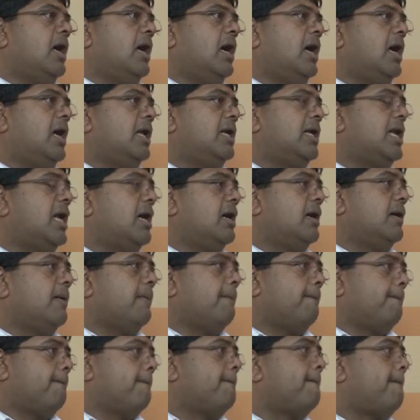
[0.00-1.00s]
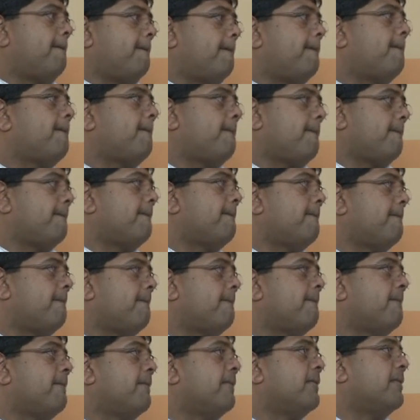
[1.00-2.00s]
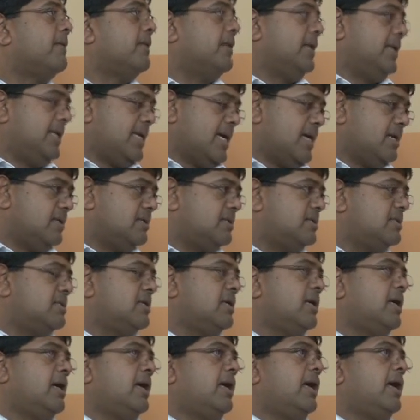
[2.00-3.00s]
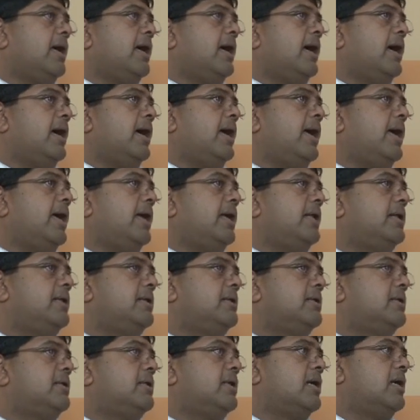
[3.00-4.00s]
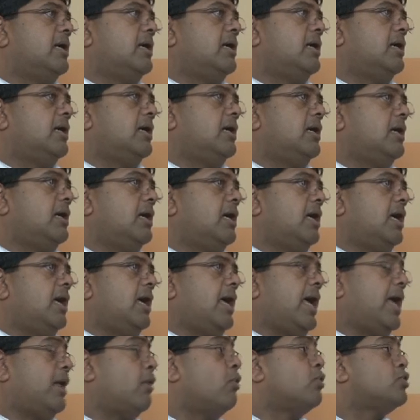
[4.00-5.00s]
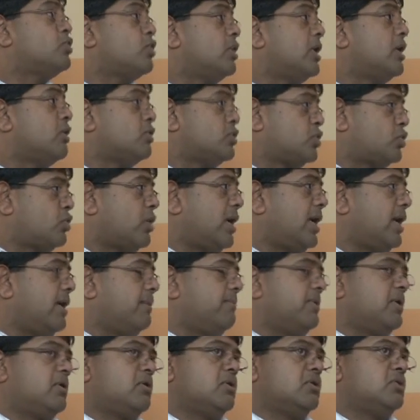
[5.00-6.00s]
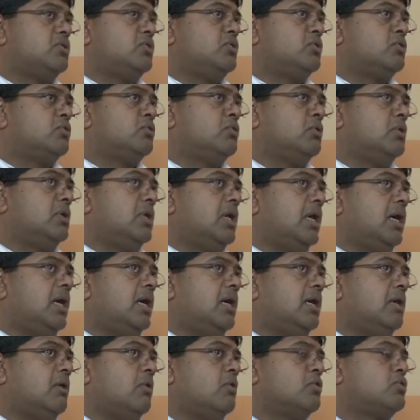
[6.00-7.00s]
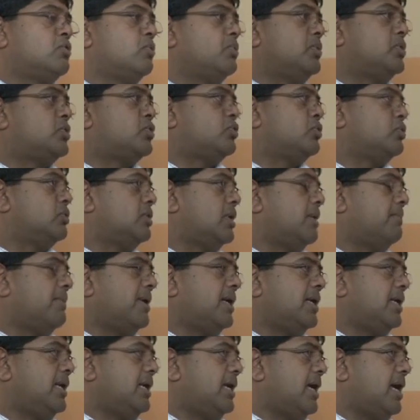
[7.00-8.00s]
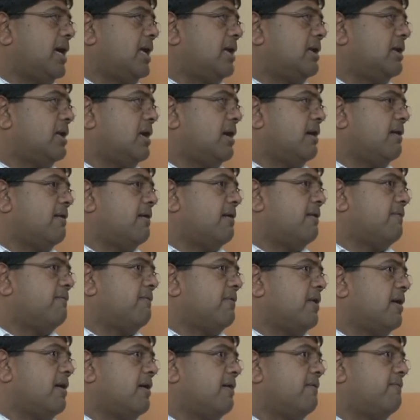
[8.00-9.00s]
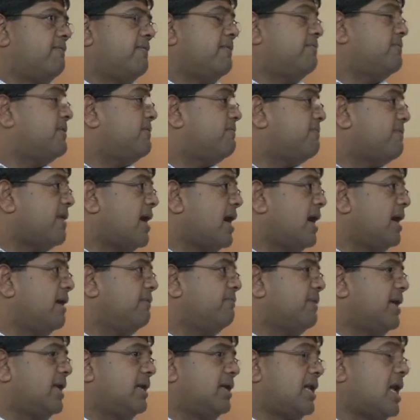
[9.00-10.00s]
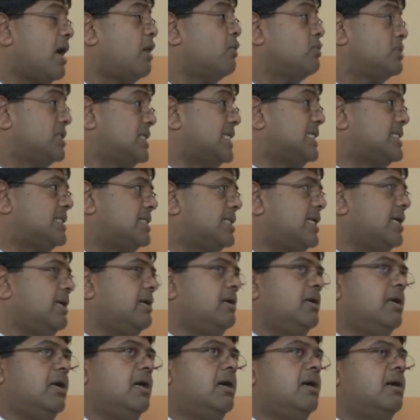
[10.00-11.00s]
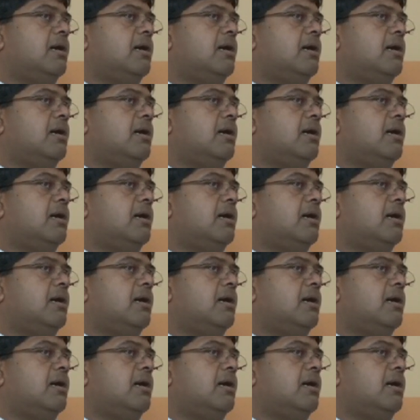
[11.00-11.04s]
As it was practiced in Malaysia. Yes. Yeah. And also in Australia, because you could also withdraw the money at 55 and now 60.